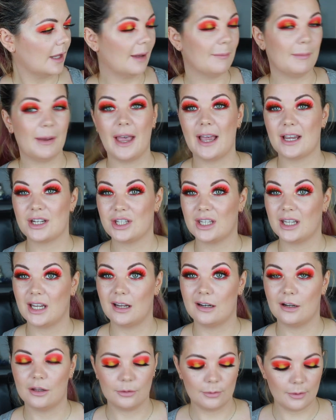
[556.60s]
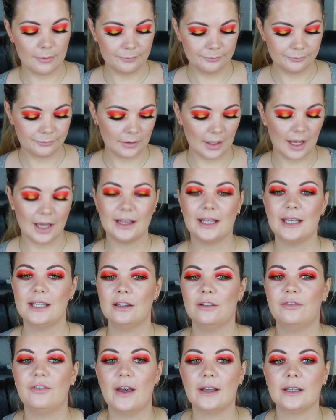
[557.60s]
I might actually get another one. I
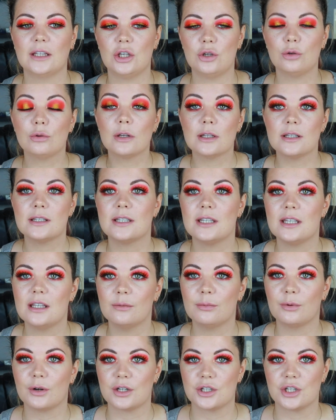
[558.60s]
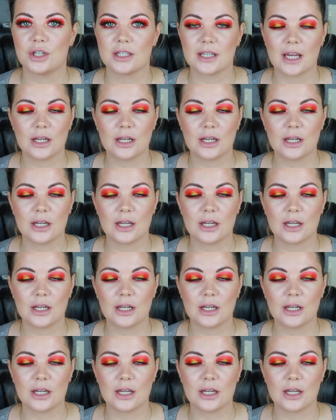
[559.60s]
like the fact that you can see the brushes.